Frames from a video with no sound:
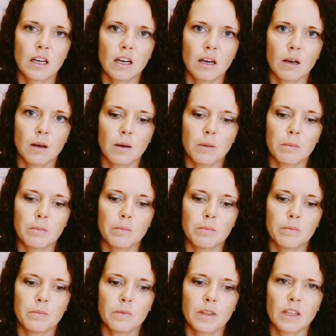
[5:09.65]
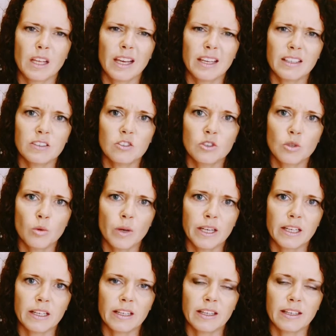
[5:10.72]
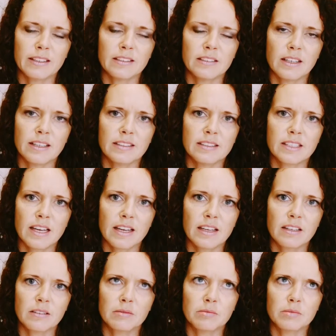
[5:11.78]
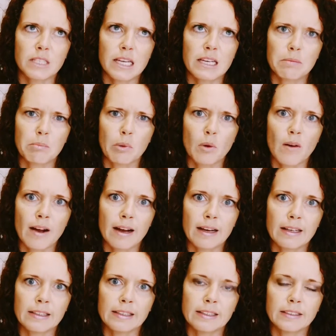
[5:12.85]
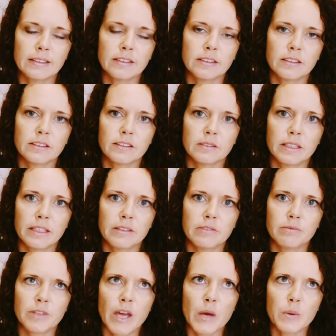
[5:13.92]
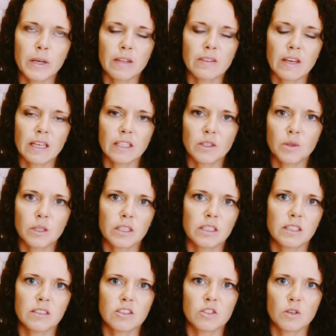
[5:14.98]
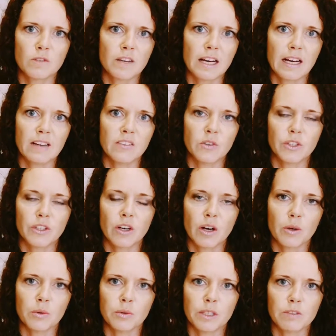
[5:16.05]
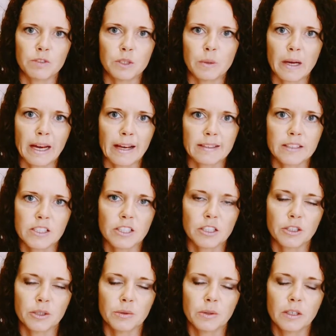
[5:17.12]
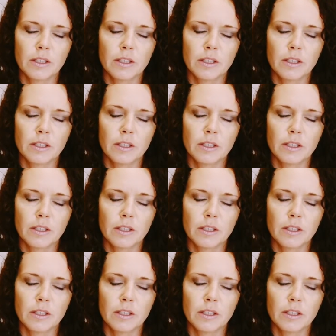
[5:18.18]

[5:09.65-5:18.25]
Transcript: and enjoy it, and take pride in knowing that you could survive on your own if you had to.